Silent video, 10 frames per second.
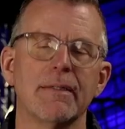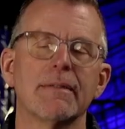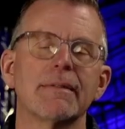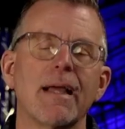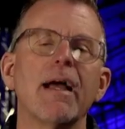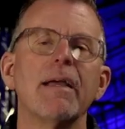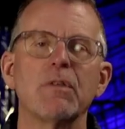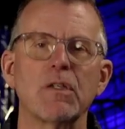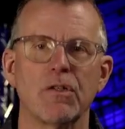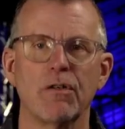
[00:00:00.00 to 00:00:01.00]
it's time
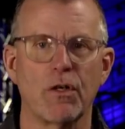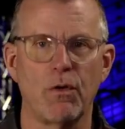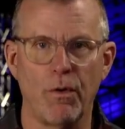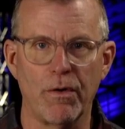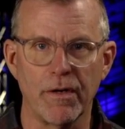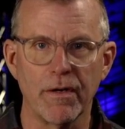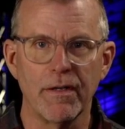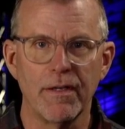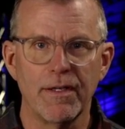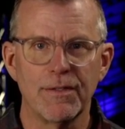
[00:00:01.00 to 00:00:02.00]
to turn a corner
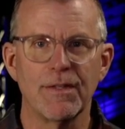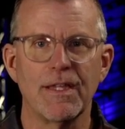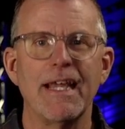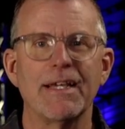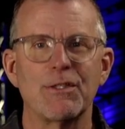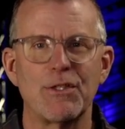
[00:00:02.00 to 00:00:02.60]
to the next